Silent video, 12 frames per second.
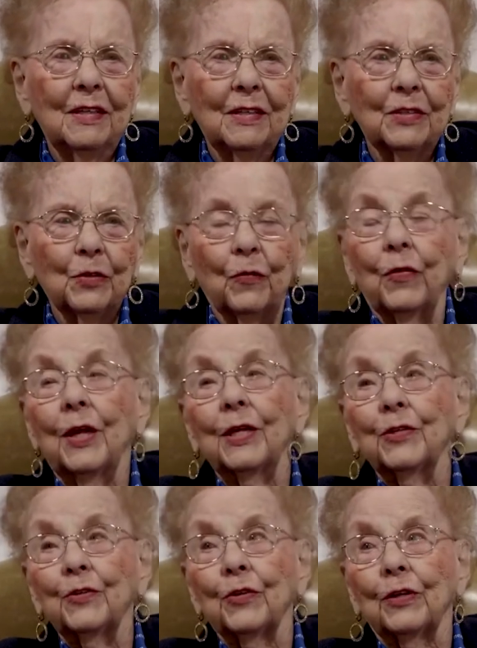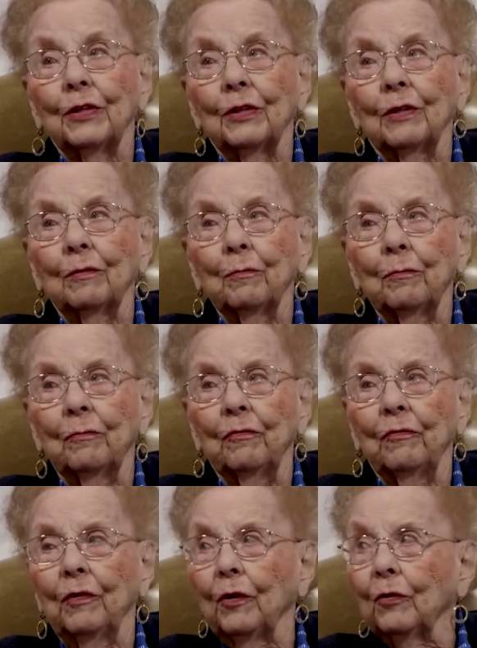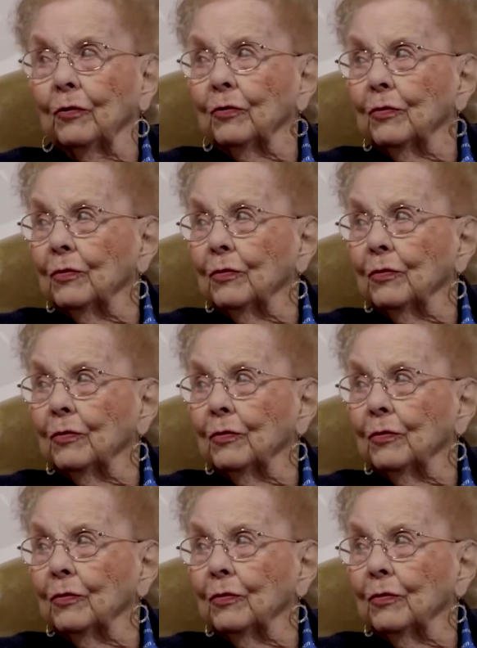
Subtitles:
So that's it, folks.